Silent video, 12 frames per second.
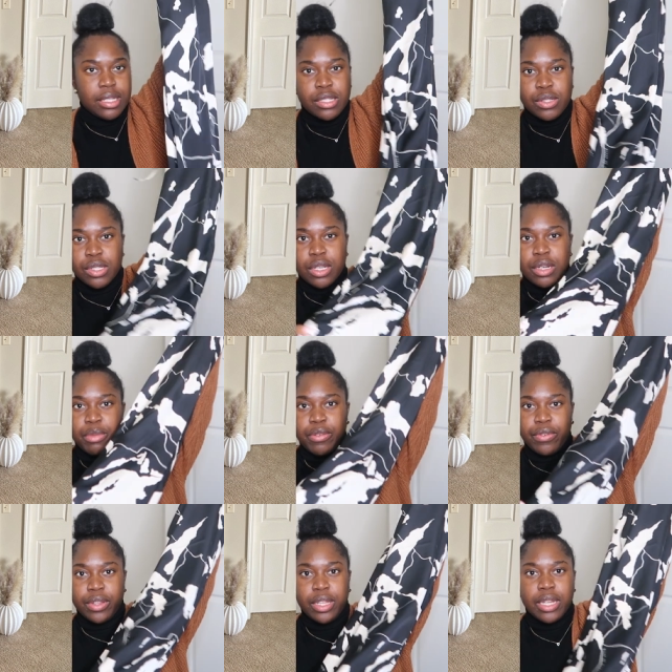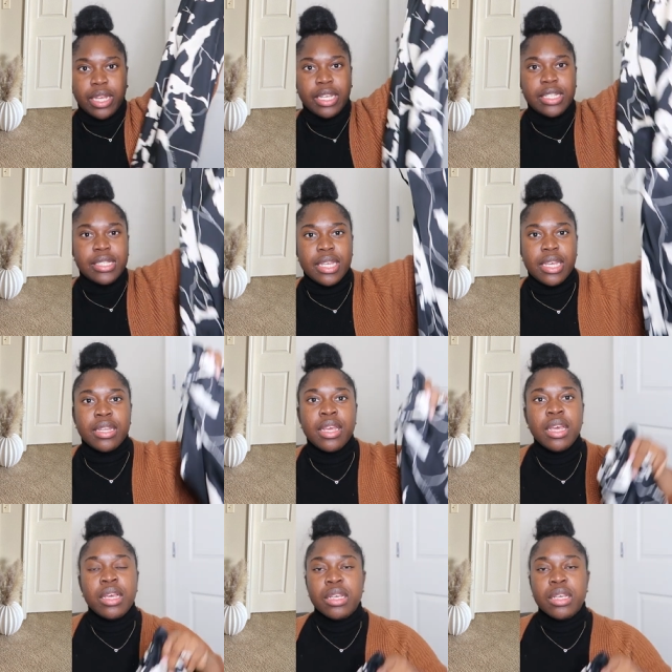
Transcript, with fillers: this is going to be really nice in.